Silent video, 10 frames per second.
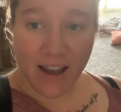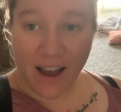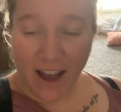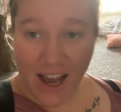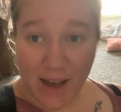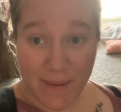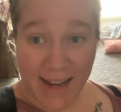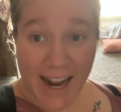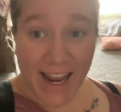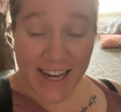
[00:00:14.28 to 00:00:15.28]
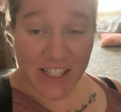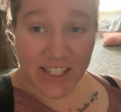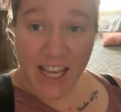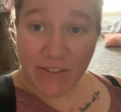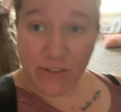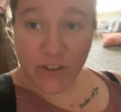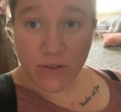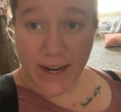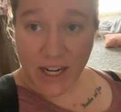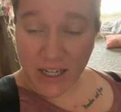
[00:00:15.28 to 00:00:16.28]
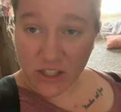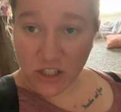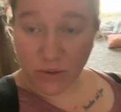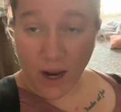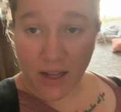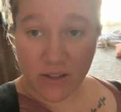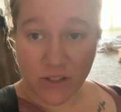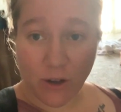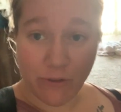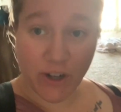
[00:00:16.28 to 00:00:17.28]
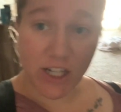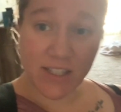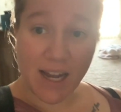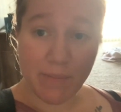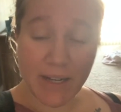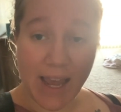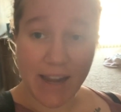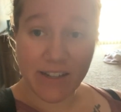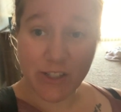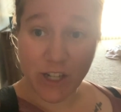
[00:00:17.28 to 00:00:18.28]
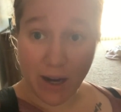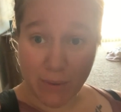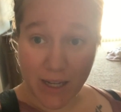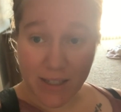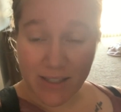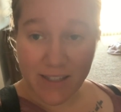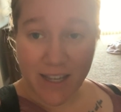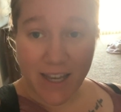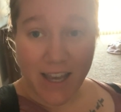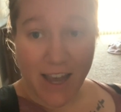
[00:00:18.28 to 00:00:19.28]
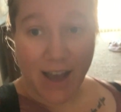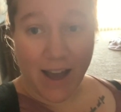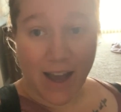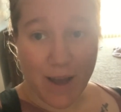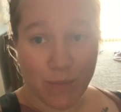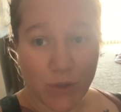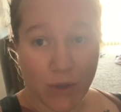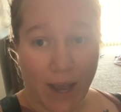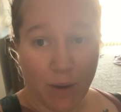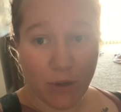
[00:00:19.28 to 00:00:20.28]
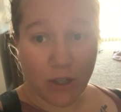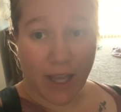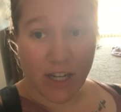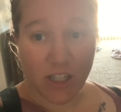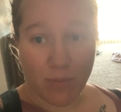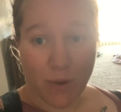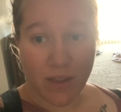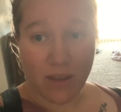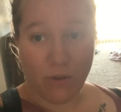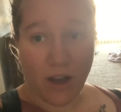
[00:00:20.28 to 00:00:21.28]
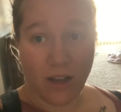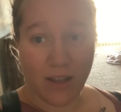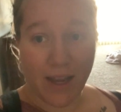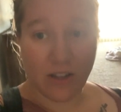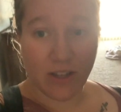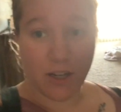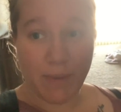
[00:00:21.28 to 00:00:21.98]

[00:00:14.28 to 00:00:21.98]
Um, and I just have a few errands to run. So first, I'm gonna head to Starbucks. Um, so I will catch up with you all in a little